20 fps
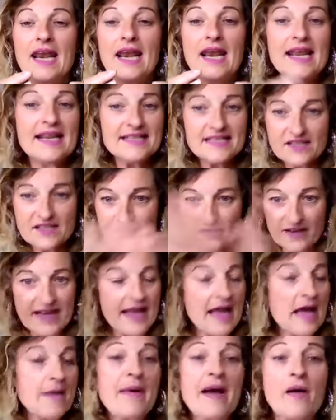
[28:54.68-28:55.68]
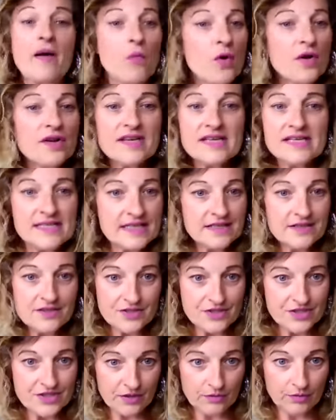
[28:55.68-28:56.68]
let's forget about what you
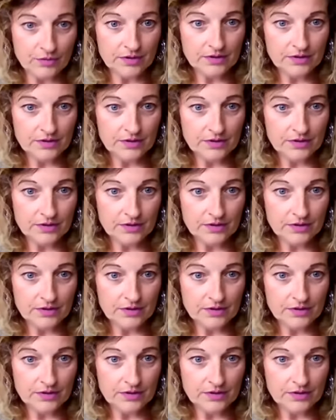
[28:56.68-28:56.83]
didn't do